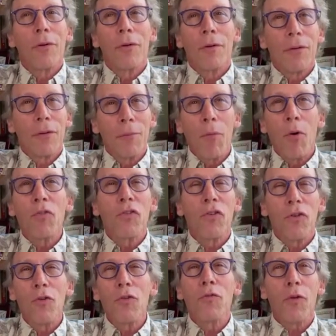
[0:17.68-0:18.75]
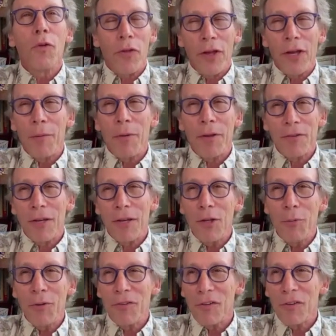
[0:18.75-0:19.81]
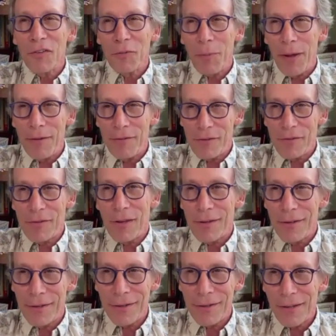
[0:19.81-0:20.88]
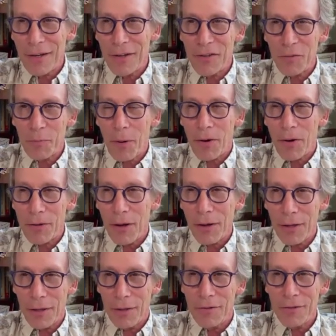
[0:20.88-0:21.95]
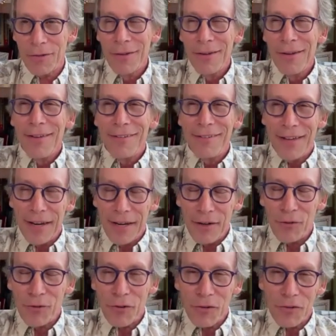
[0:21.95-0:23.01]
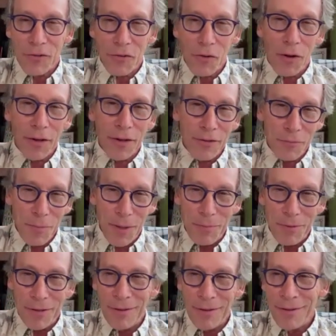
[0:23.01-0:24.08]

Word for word: the most useful thing about sending humans into space is that it, it can inspire young kids to get interested in science, maybe.